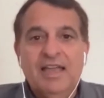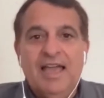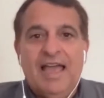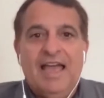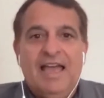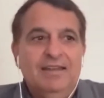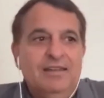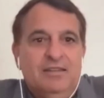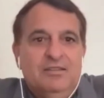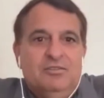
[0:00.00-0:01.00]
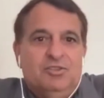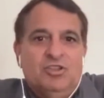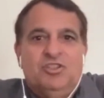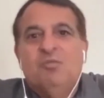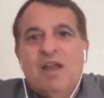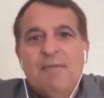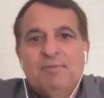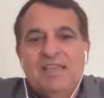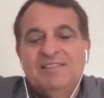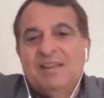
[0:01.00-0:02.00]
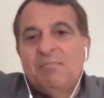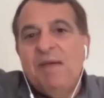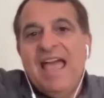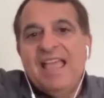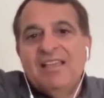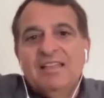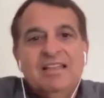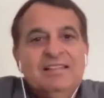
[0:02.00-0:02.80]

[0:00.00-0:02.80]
and just grab things and pack it?